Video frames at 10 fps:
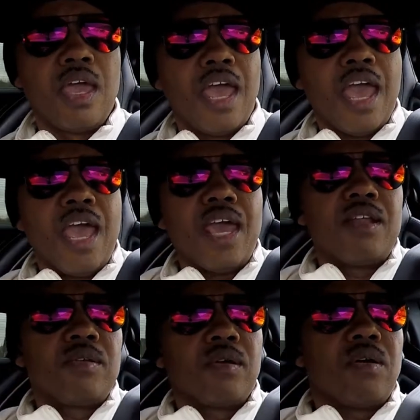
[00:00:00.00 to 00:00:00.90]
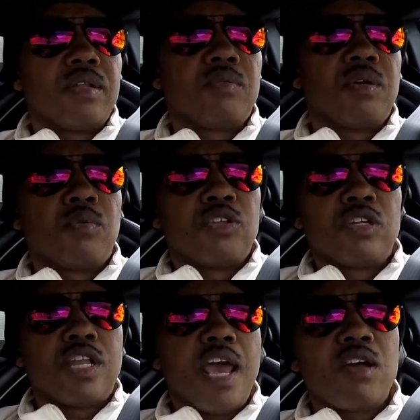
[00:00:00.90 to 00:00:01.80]
and when you
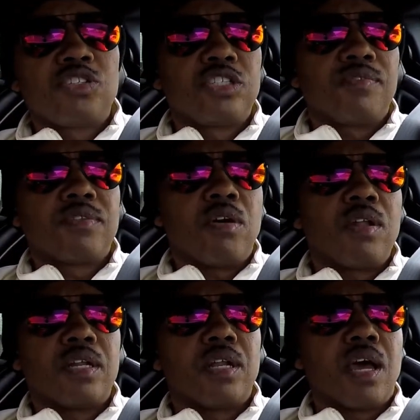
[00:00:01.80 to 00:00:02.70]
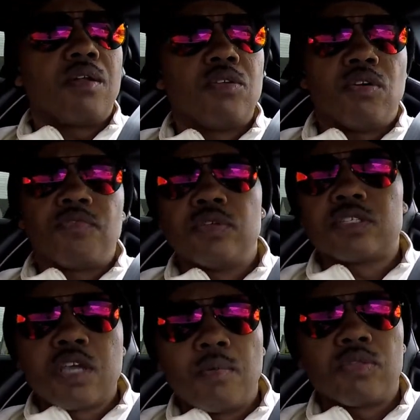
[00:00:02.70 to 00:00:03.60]
downshift on it, I don't know if it's
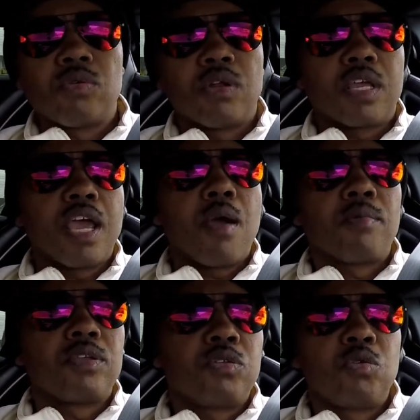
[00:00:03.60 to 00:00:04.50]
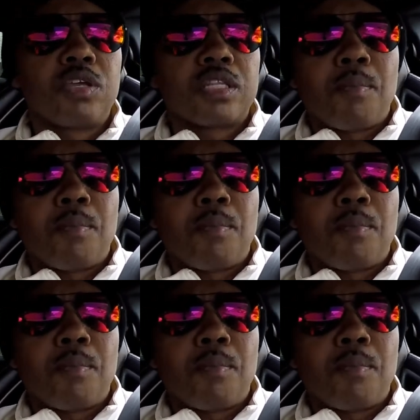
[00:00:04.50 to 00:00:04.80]
coming through in the camera, you do get the